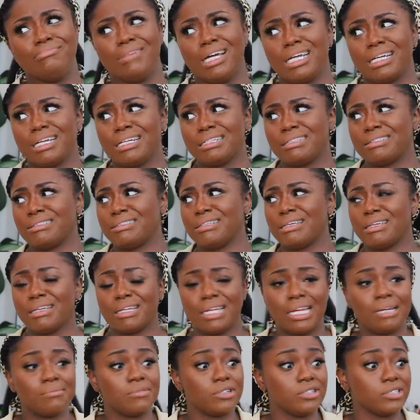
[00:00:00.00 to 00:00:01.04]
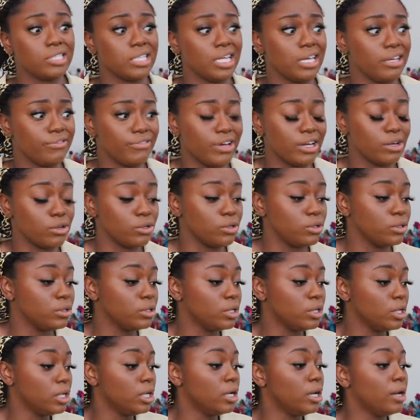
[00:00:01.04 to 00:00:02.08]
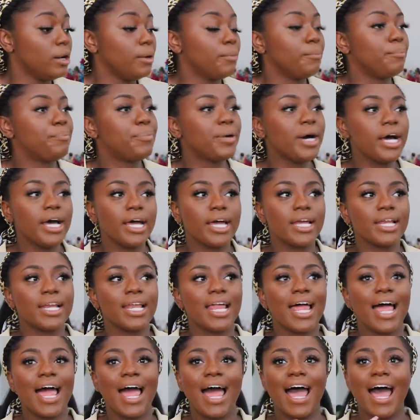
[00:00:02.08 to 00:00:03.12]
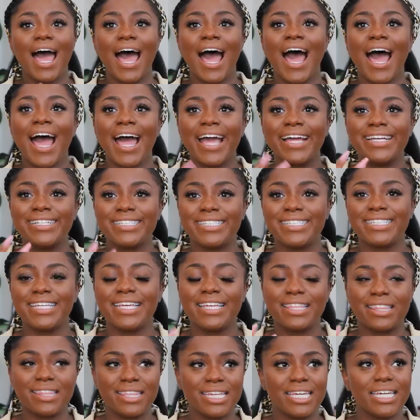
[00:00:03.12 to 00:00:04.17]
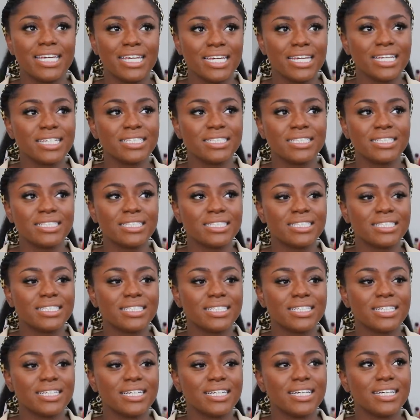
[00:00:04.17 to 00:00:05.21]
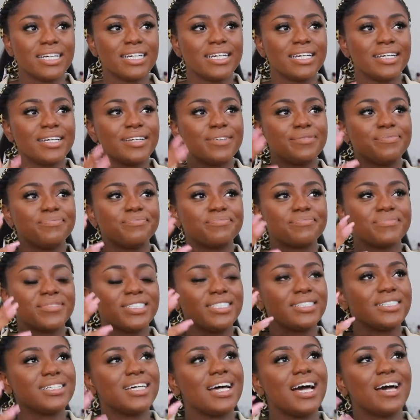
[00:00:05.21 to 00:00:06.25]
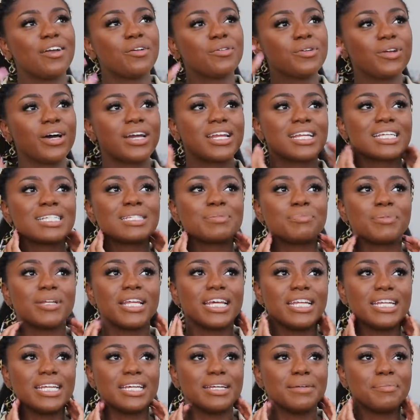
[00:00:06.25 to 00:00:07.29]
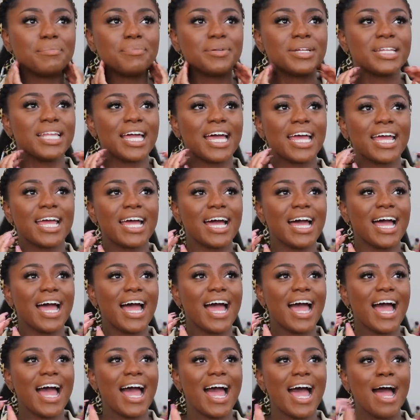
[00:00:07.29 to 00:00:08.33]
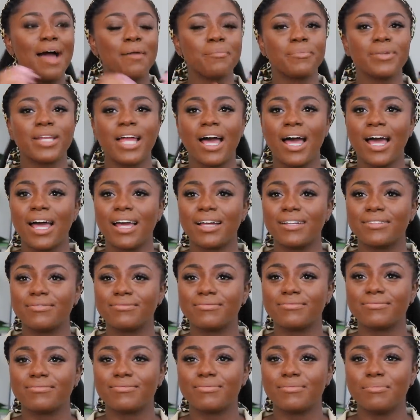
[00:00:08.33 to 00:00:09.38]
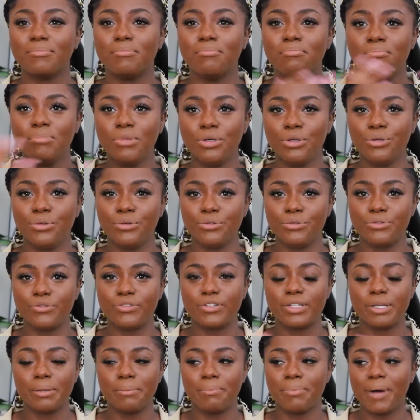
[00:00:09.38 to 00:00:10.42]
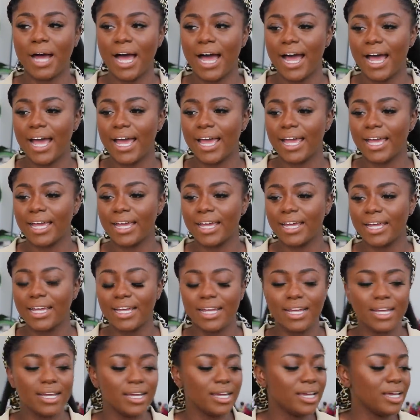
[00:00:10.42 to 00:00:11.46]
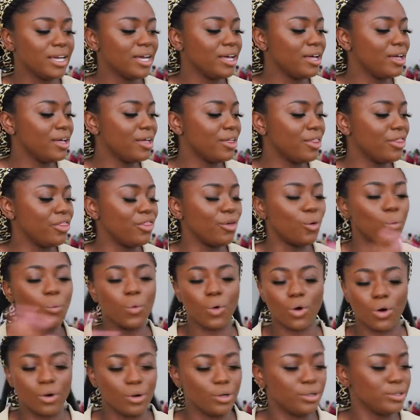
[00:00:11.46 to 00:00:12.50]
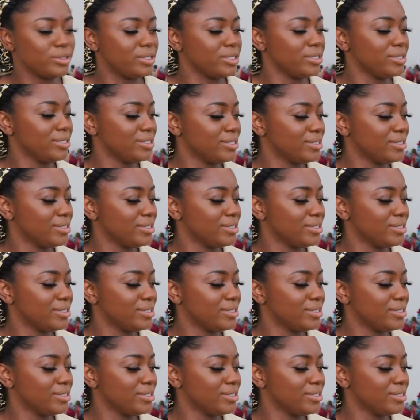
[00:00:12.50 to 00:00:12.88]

I guess, a glamorous life, I don't know. But I see things, I don't know how to explain it, but like, I'm not moved by the world.